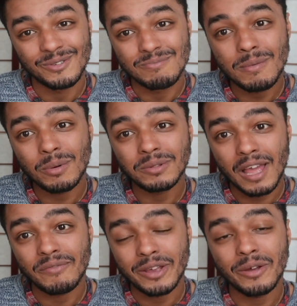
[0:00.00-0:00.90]
Remember that
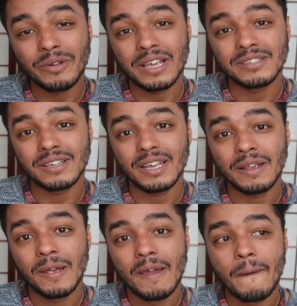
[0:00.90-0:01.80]
video yesterday
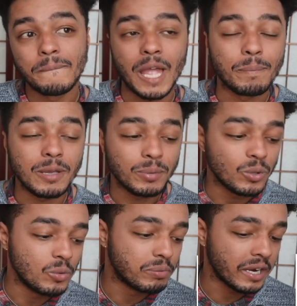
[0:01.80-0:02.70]
that people
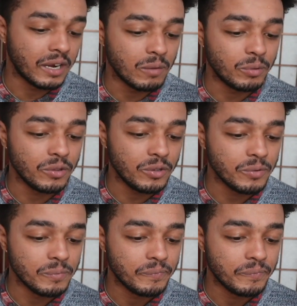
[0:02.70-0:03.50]
who break up with you,